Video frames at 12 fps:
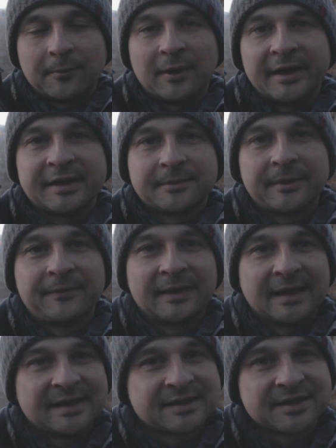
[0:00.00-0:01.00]
wider with the
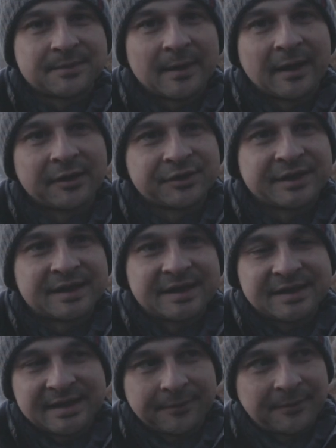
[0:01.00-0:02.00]
lens as well, just
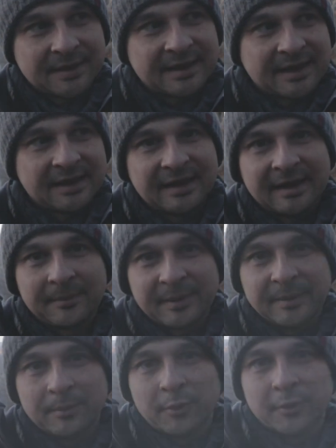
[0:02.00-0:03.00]
to see if we can get a little
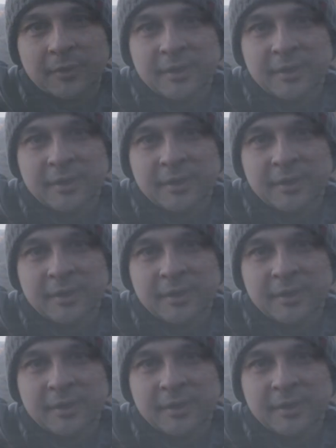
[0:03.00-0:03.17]
bit more